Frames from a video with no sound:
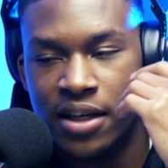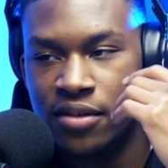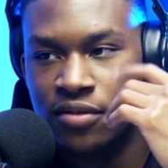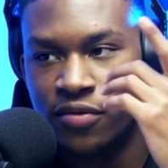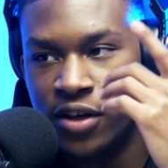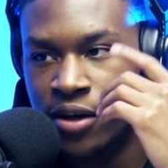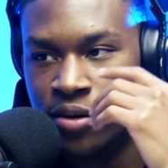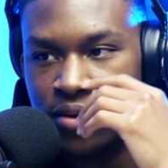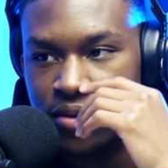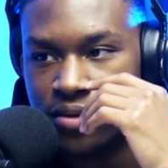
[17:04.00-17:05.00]
to my head for
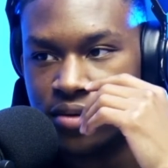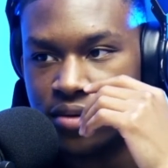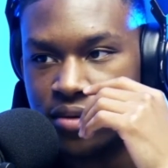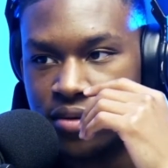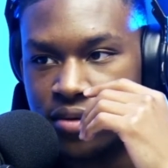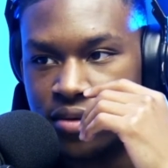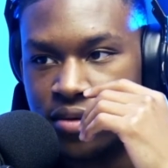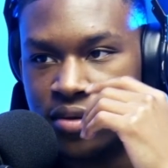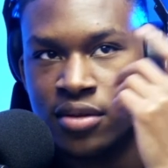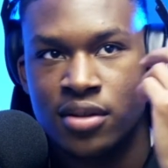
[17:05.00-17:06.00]
L. Really? What would
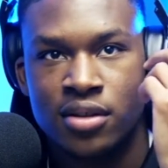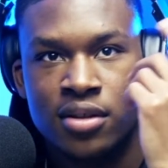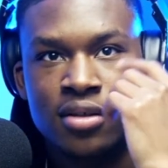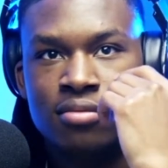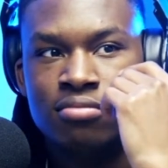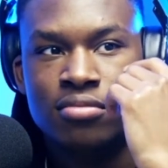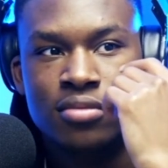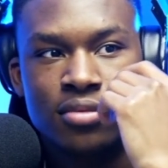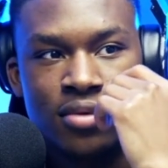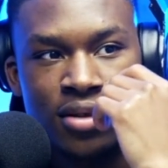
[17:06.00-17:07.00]
it? What, what would have come to your
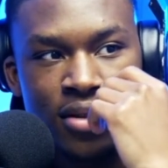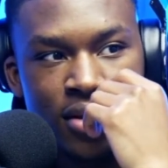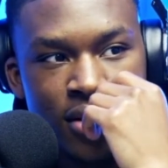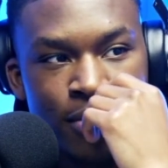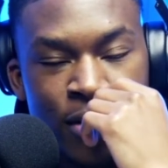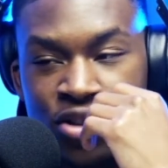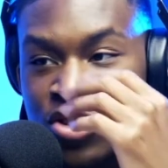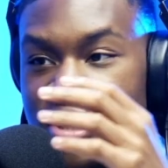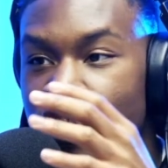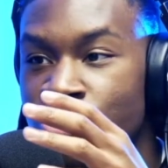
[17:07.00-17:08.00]
head for you? But
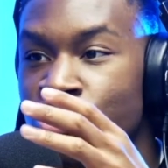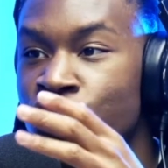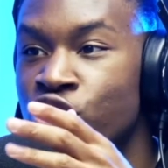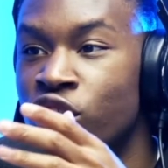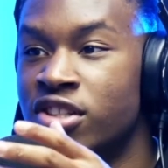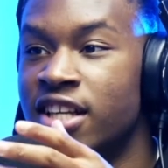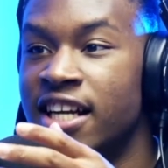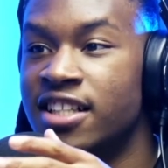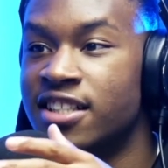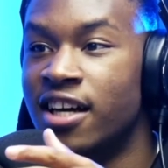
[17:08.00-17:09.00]
you, because you, are
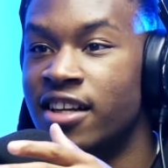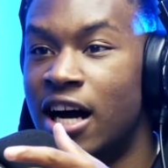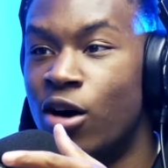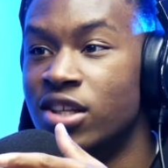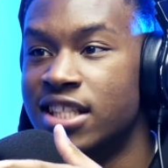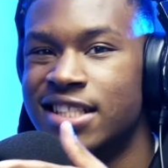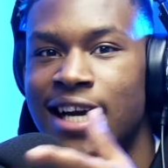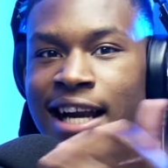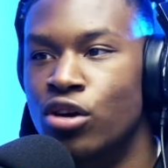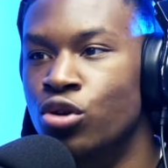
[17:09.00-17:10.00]
saying it's London. I would have said
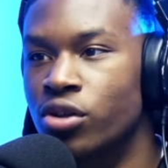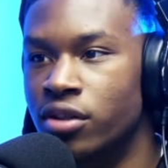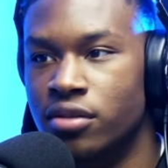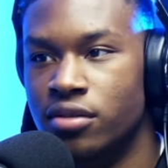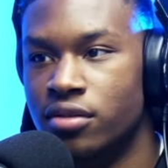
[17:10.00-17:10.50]
something like Luton. Do